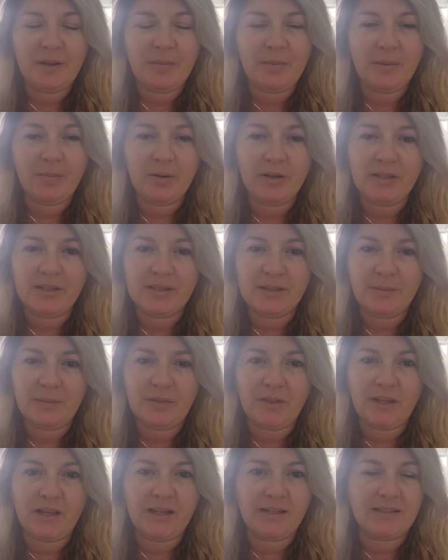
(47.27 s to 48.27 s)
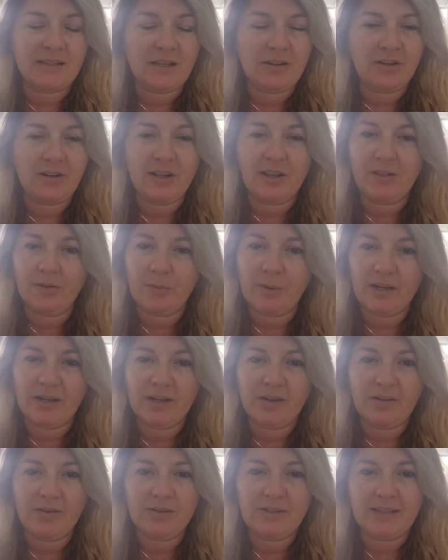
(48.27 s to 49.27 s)
maybe put some things underneath
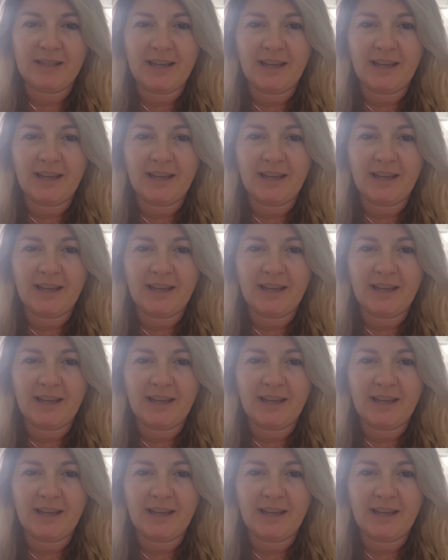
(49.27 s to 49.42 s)
windows